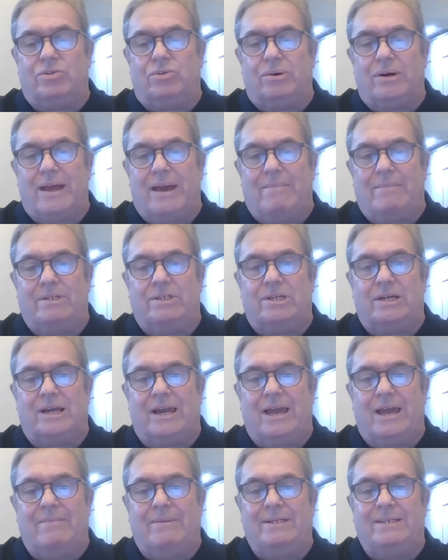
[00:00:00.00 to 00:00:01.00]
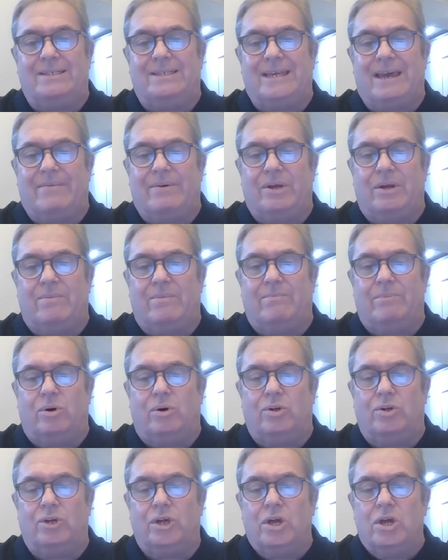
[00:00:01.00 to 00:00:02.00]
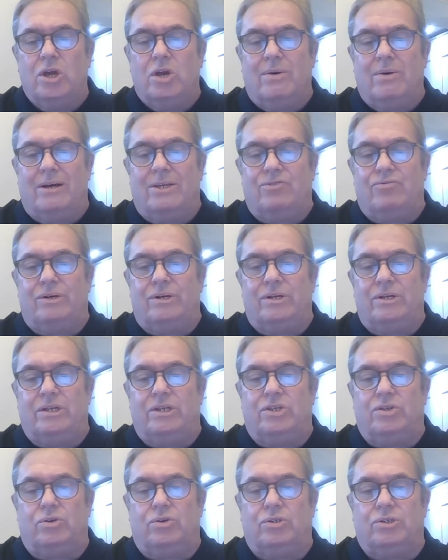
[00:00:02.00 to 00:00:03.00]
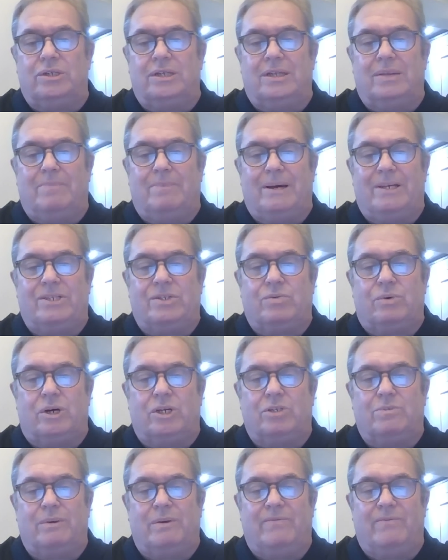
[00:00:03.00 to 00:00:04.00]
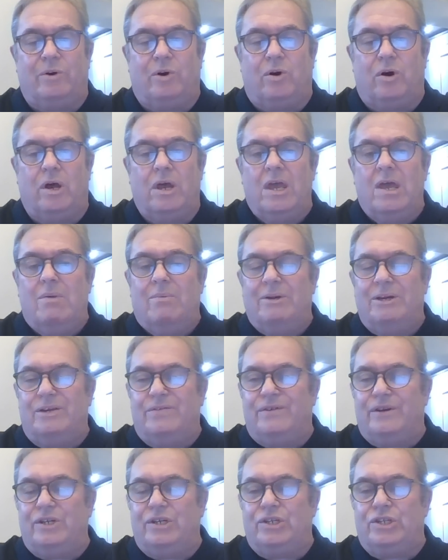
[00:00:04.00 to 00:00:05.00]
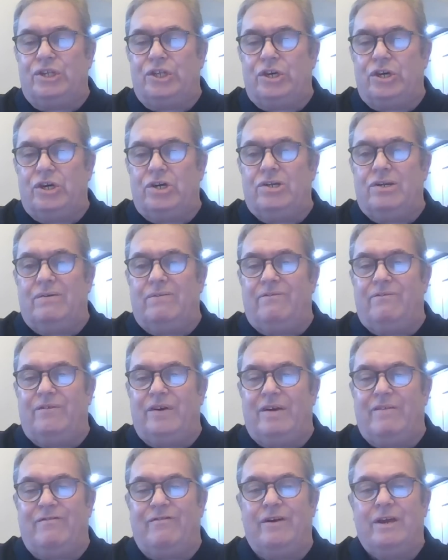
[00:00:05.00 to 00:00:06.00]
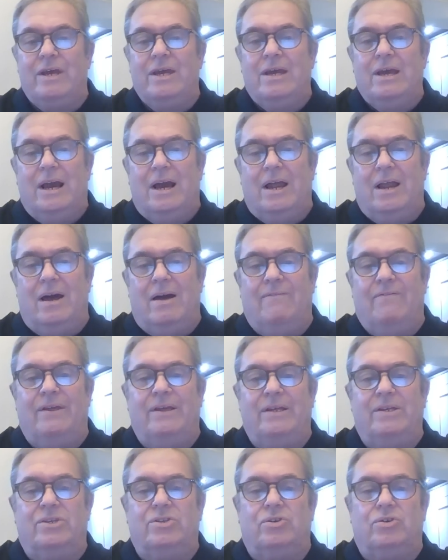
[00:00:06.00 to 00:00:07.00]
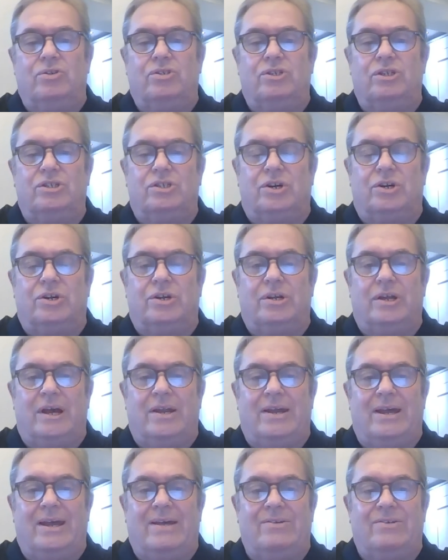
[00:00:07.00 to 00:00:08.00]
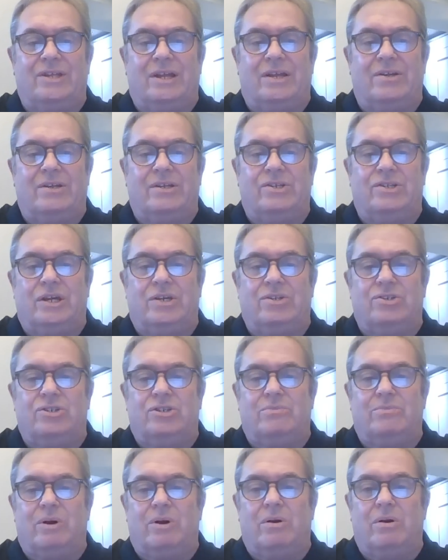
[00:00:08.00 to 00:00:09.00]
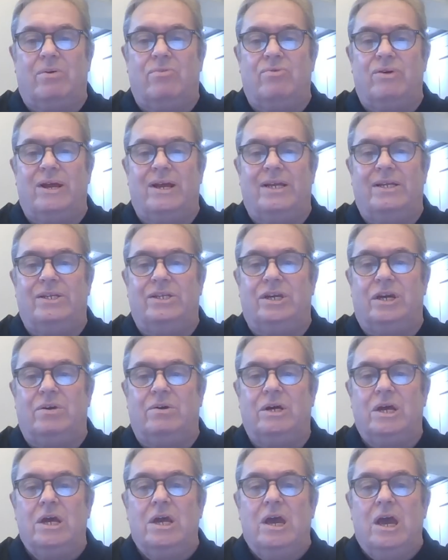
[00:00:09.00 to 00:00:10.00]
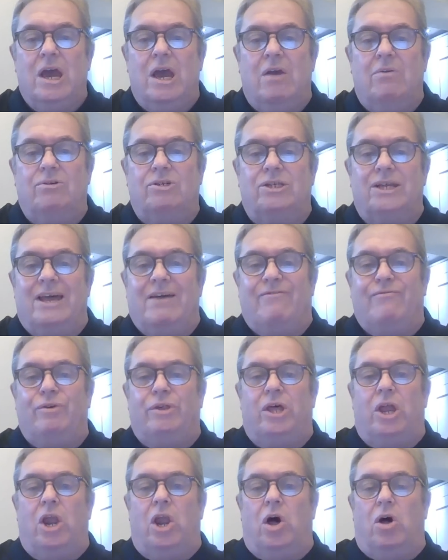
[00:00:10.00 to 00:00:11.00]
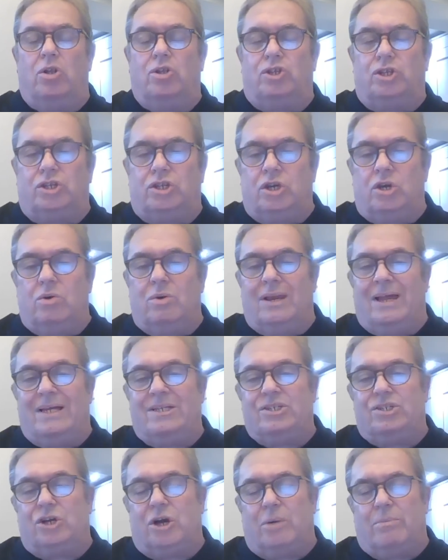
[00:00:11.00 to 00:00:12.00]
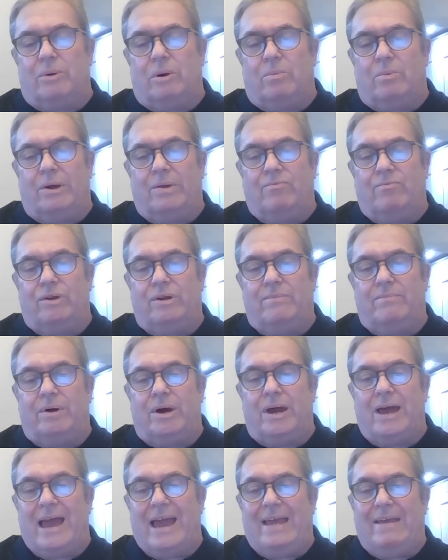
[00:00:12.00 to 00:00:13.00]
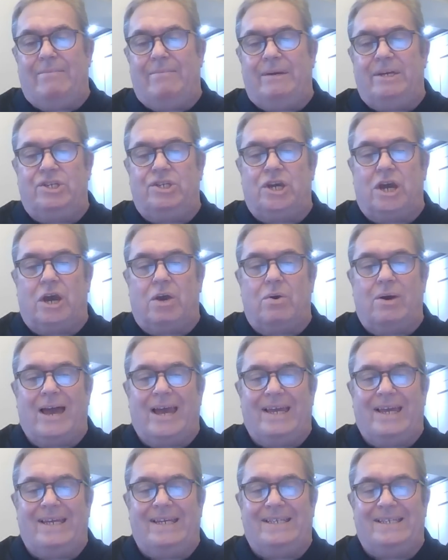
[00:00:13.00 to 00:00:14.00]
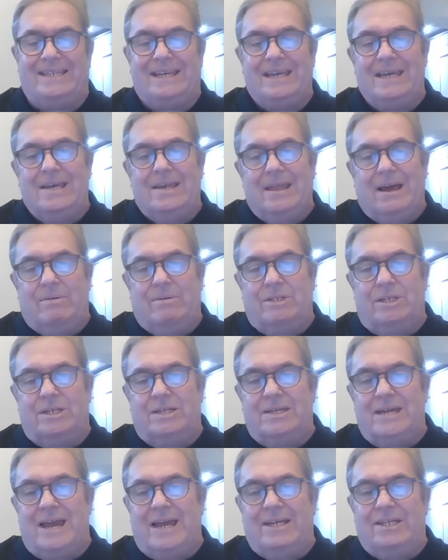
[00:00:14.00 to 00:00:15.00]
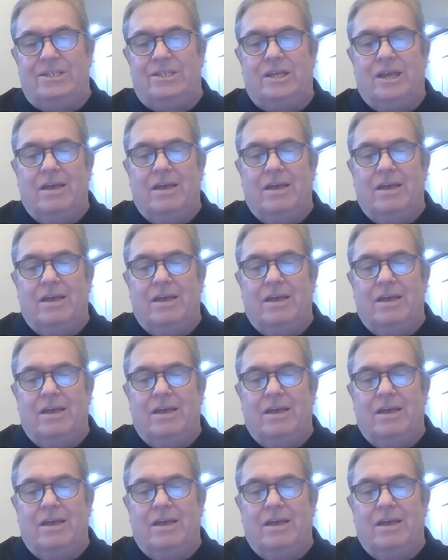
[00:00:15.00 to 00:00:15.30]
or an amateur claiming seven on board, who has ridden this horse in the past twice before when it's finished third and fifth. And I think this horse has got an outstanding chance tomorrow. I really do. It was left with a lot to do last time up when ridden by Amy Jo Hayes. That was at Nace.